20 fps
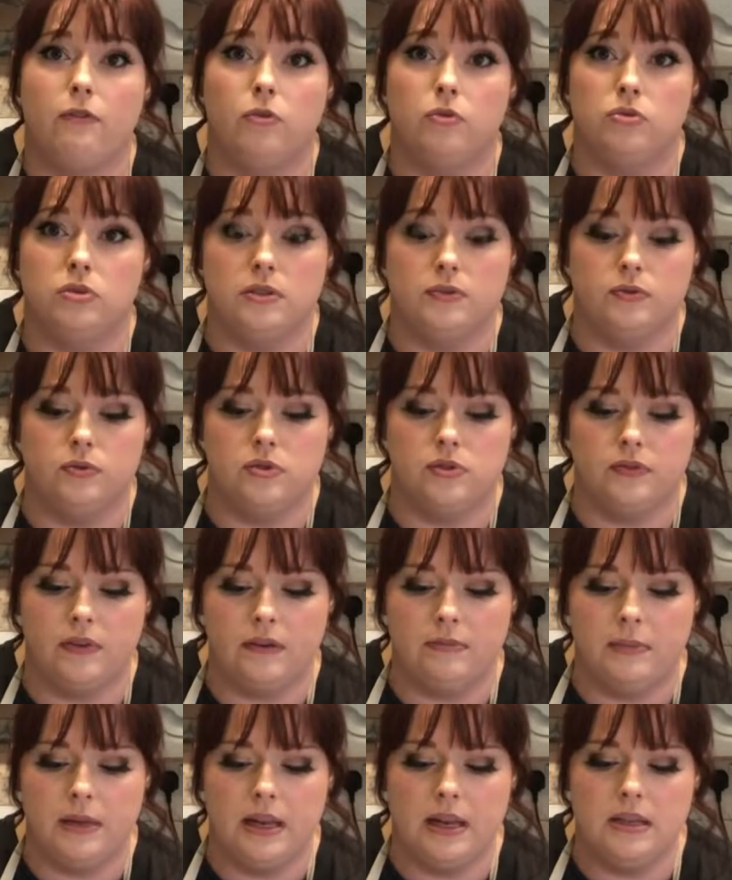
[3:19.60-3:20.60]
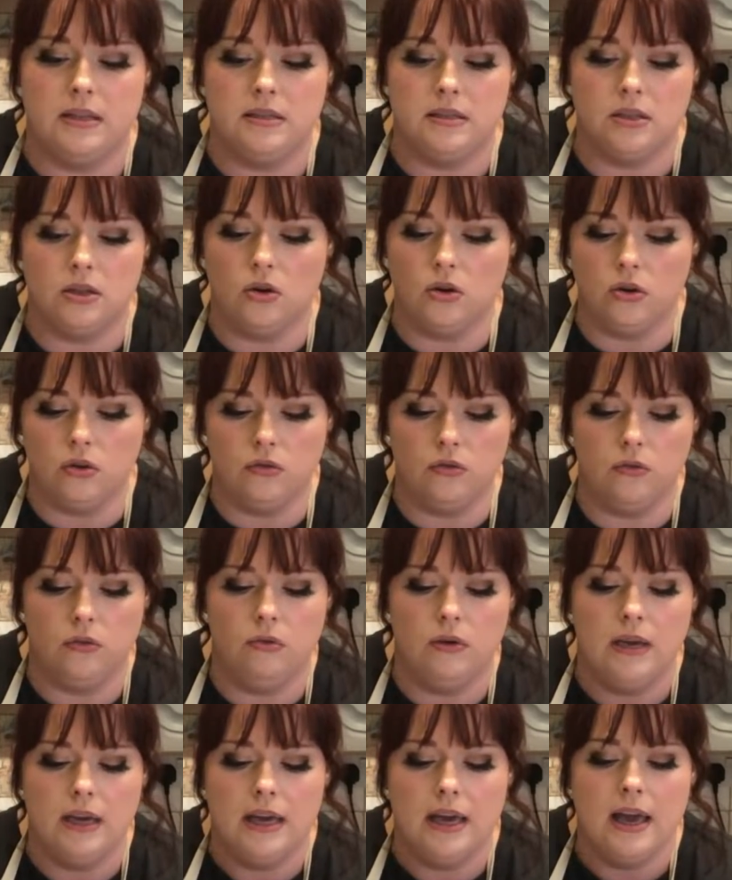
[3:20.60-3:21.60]
40-45 minutes to cook
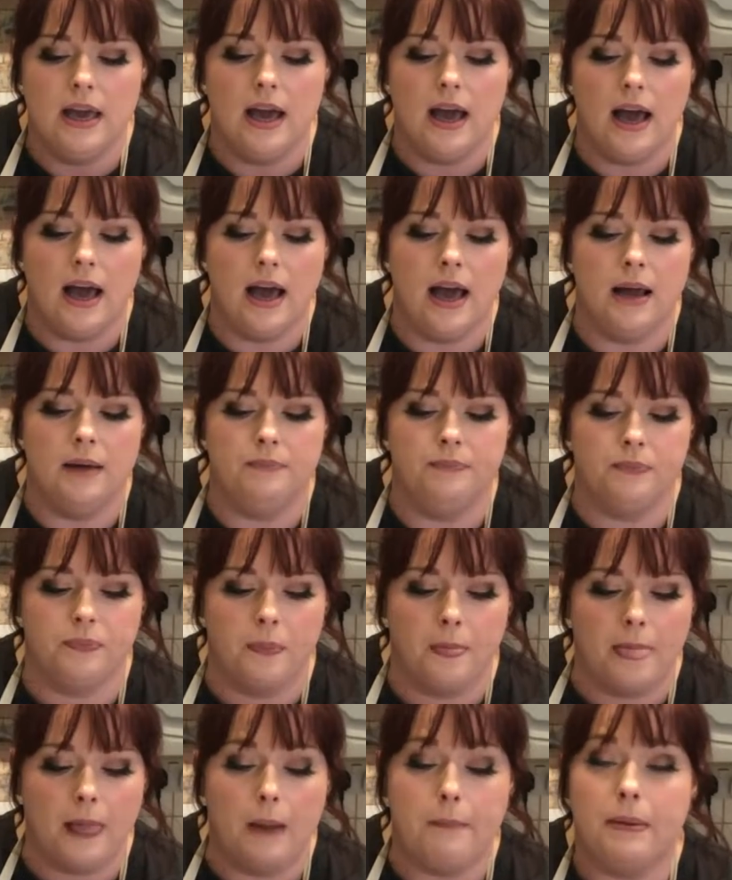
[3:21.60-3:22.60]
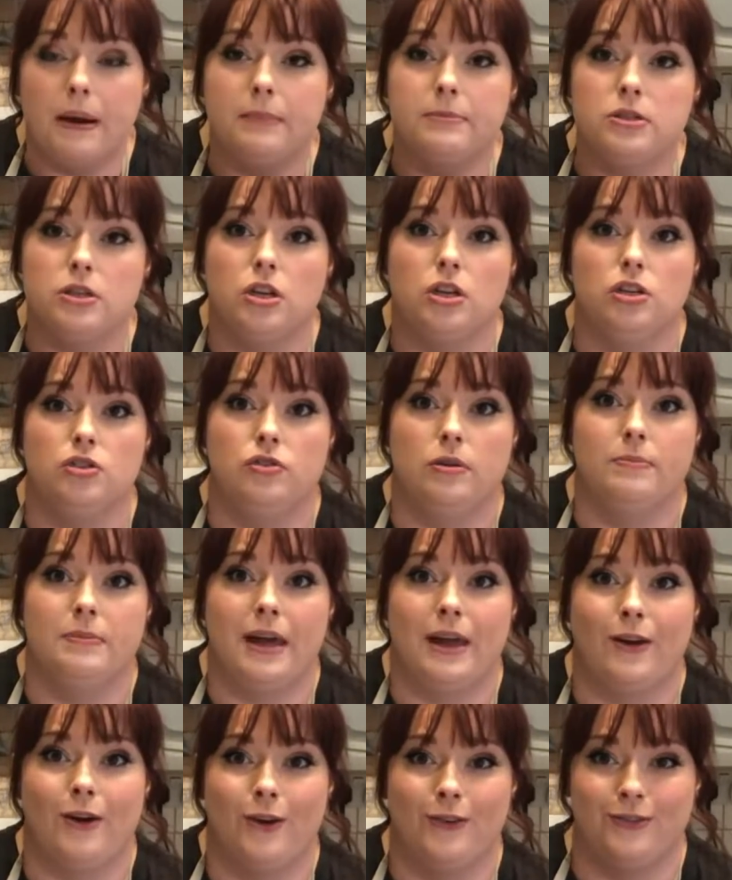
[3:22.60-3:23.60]
through. But I'm just going to trim
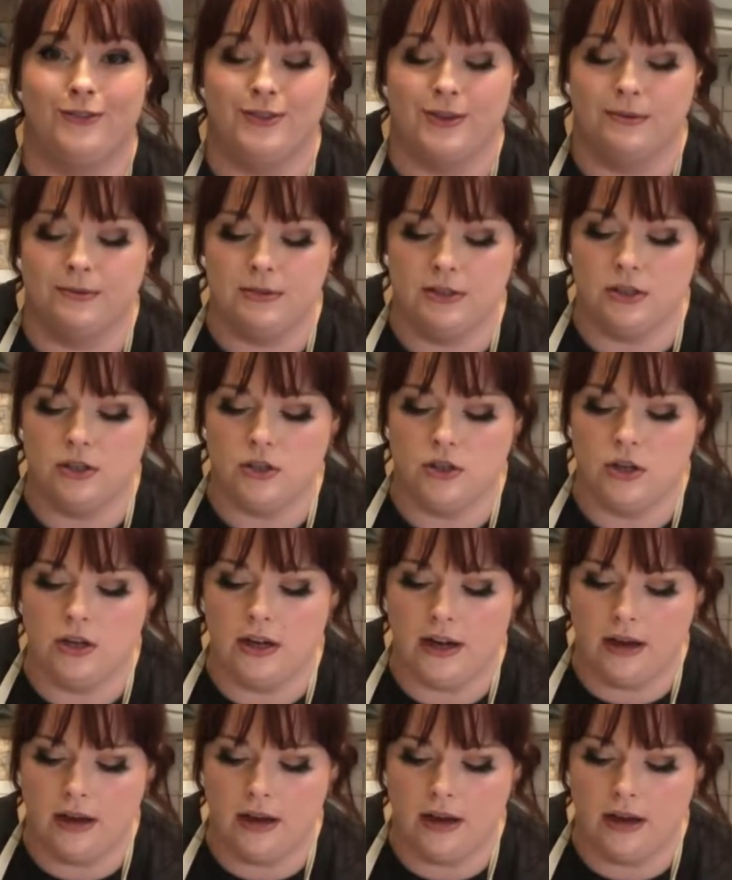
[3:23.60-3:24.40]
that off. So I'm just going to turn it